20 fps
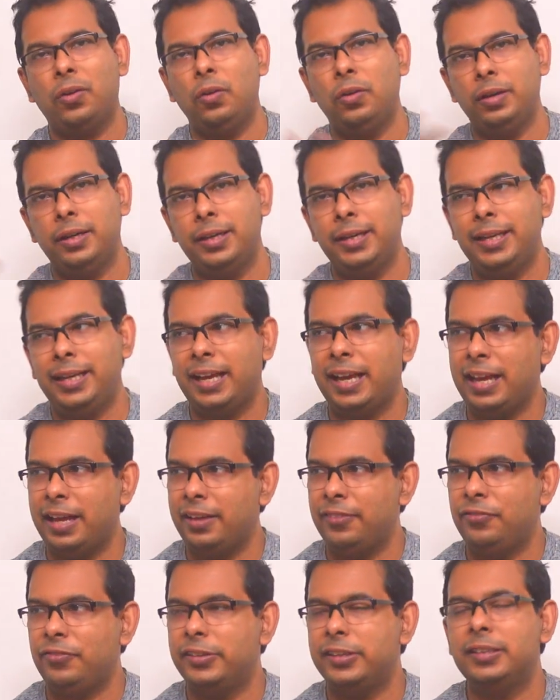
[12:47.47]
already
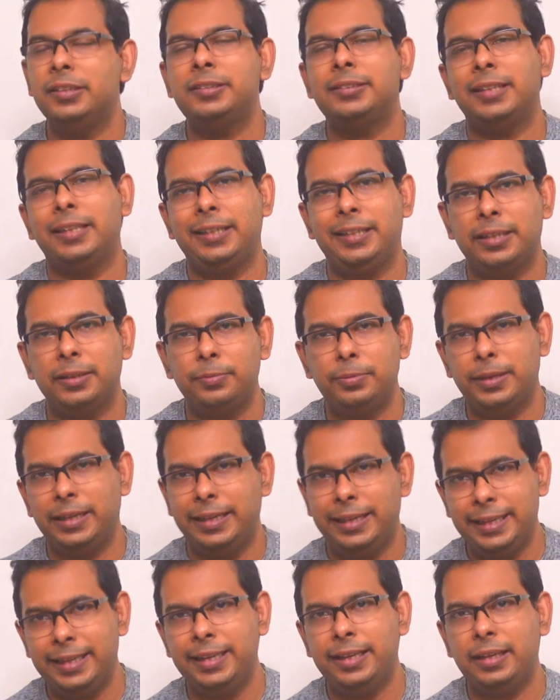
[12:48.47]
have a setup
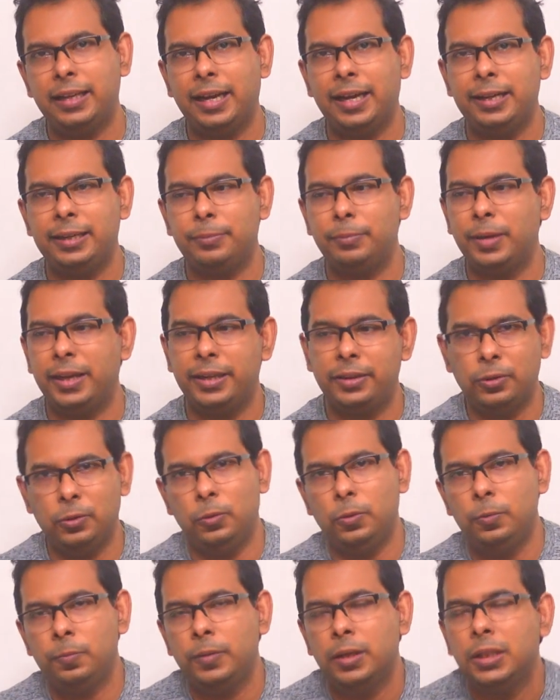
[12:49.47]
ready at my
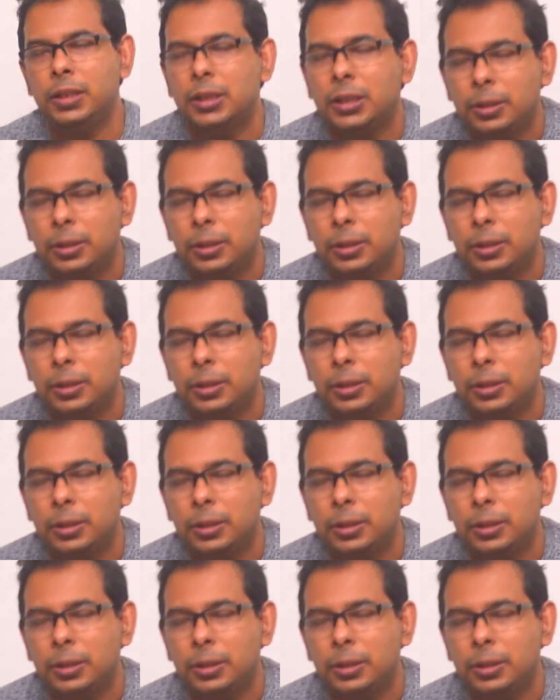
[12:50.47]
home,